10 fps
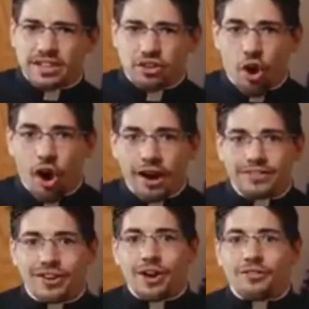hearts
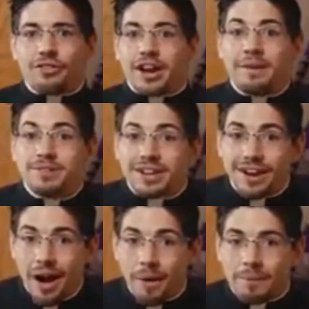for him to
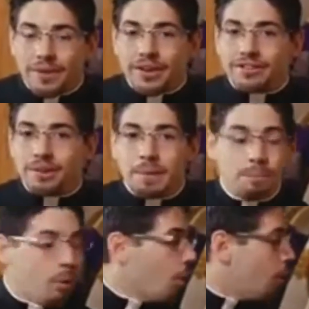come, to be
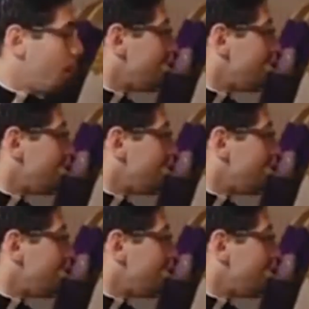born